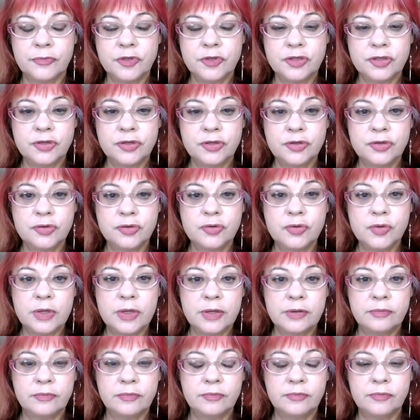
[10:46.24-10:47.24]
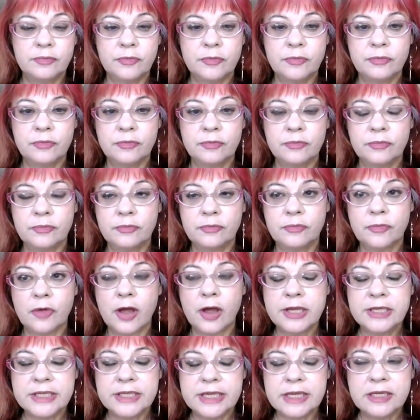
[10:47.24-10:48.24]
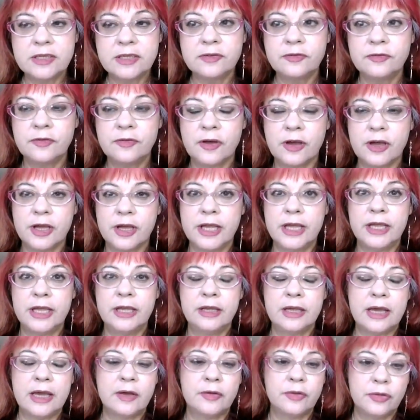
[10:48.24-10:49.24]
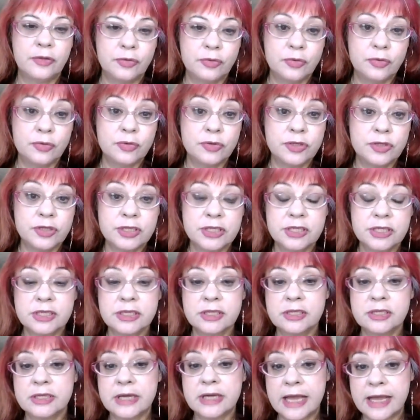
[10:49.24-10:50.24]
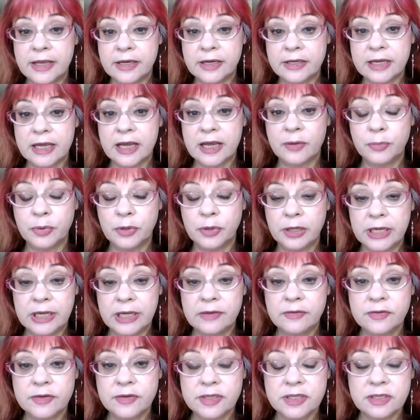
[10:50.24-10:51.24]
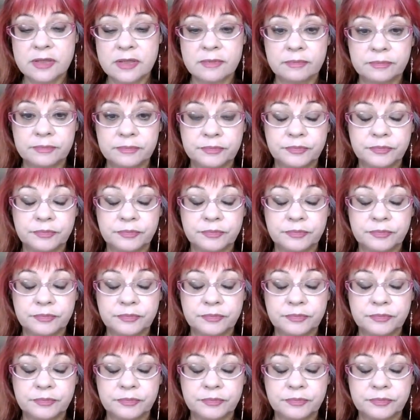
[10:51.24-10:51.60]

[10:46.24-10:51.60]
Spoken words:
to identify our thoughts and our beliefs.